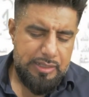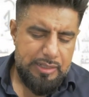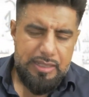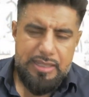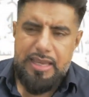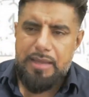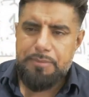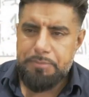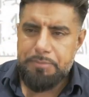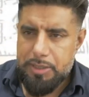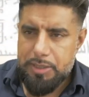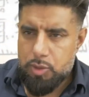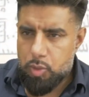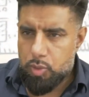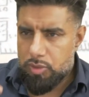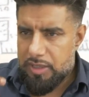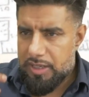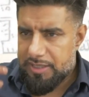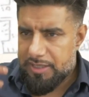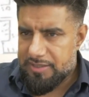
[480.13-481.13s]
it can be
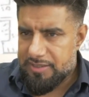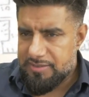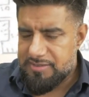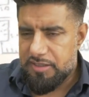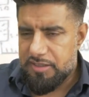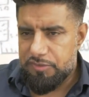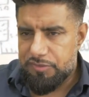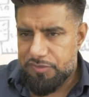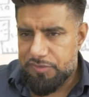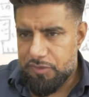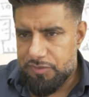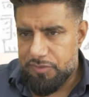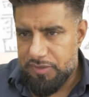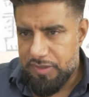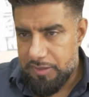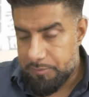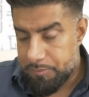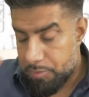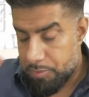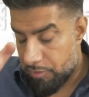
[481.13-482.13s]
called like a
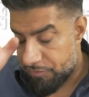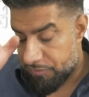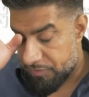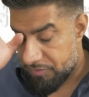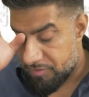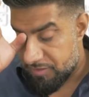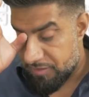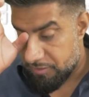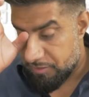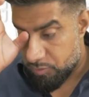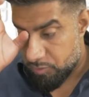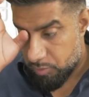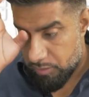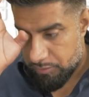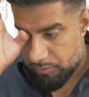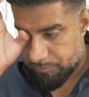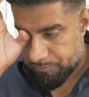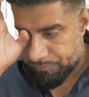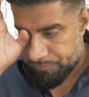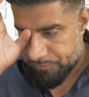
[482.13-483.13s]
self-fulfilling prophecy as
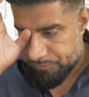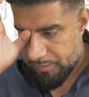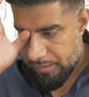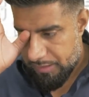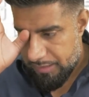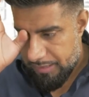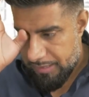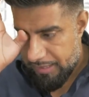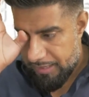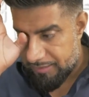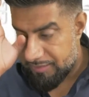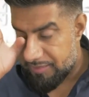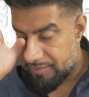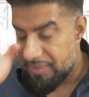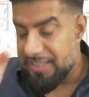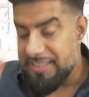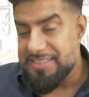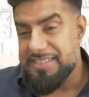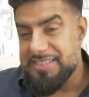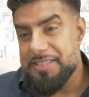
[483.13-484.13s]
well. And
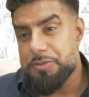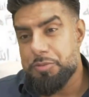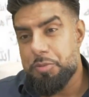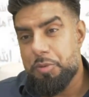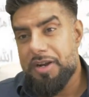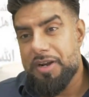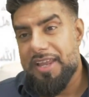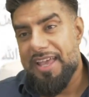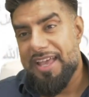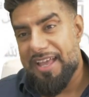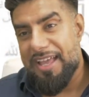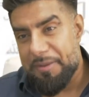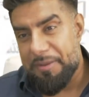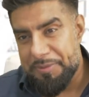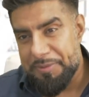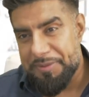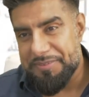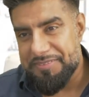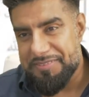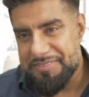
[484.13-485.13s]
this is what
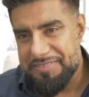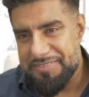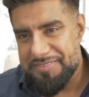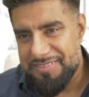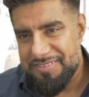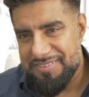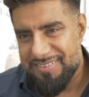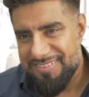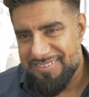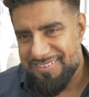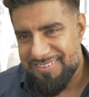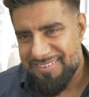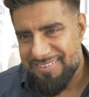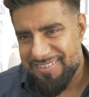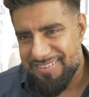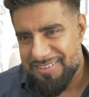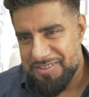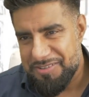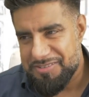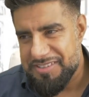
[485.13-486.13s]
happens.
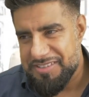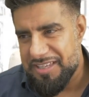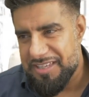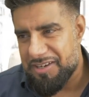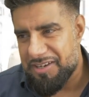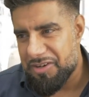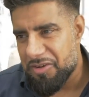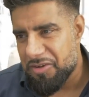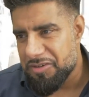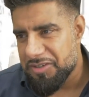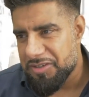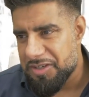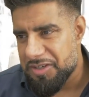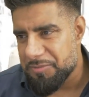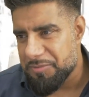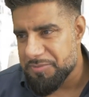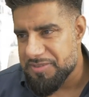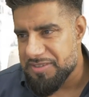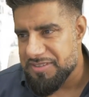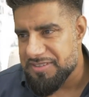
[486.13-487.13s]
You see, along
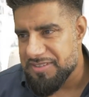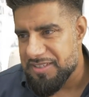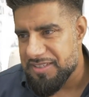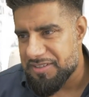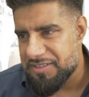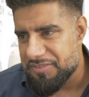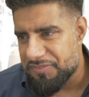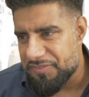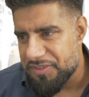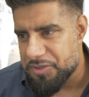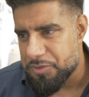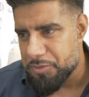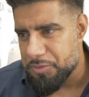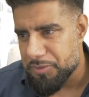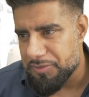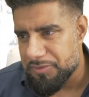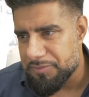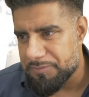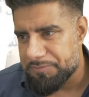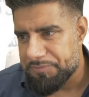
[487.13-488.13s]
comes this
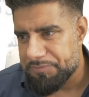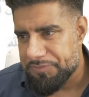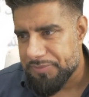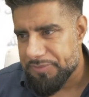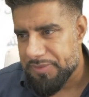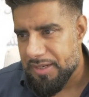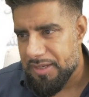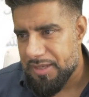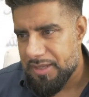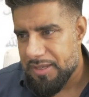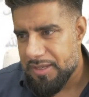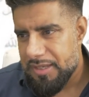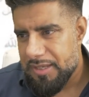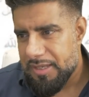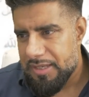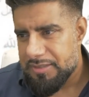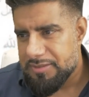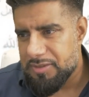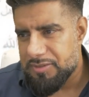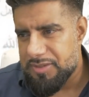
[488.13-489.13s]
individual.
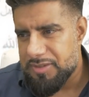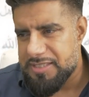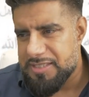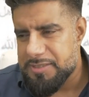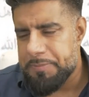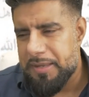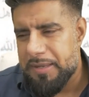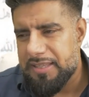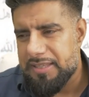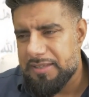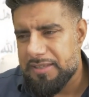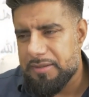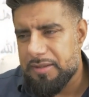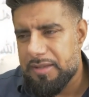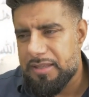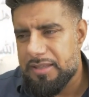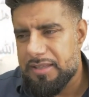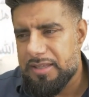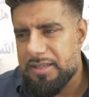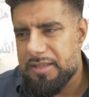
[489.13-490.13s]
So they spell it
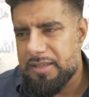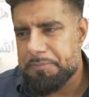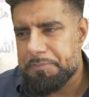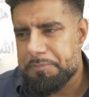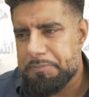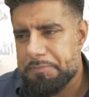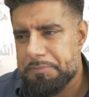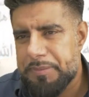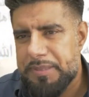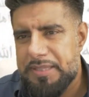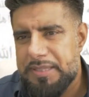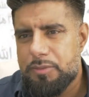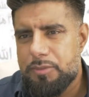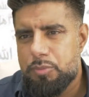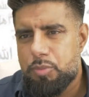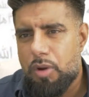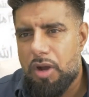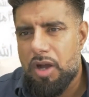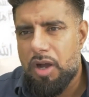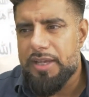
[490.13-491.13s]

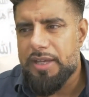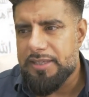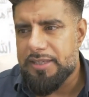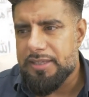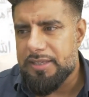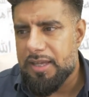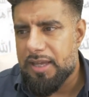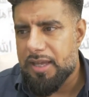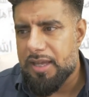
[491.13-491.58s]
P-Y,